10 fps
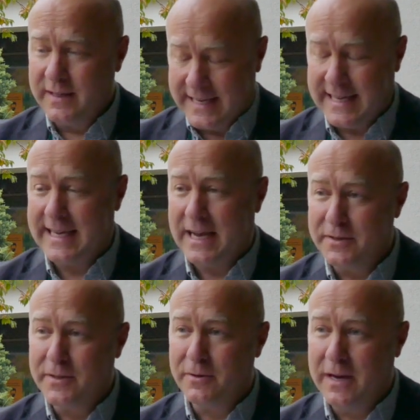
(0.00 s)
getting out
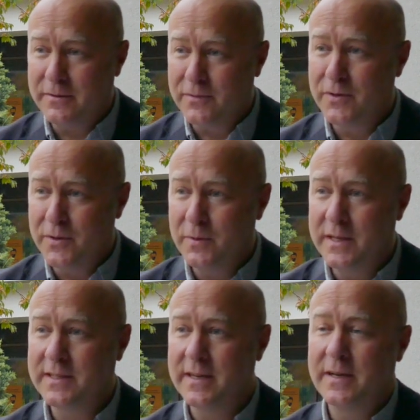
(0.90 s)
of the ground through the
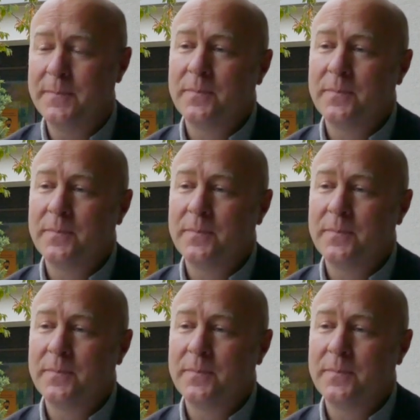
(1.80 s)
winter.